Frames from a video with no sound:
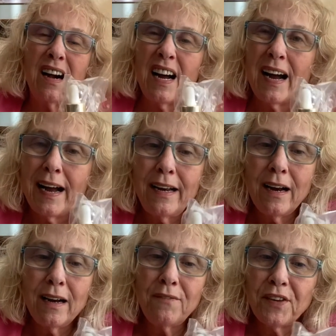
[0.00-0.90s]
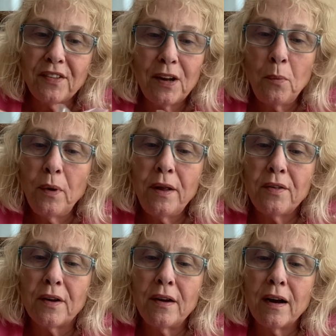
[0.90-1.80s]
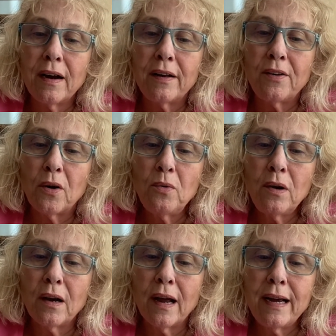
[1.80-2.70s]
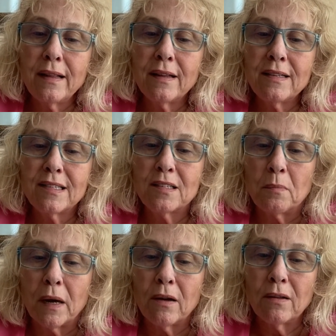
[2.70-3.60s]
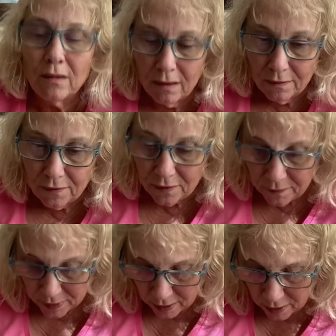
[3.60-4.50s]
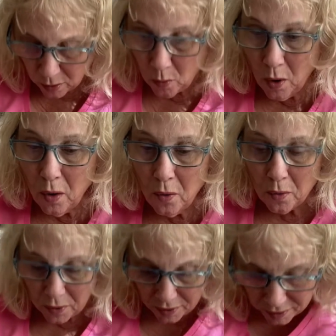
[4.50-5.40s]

I, for some reason I don't like the smell of rose.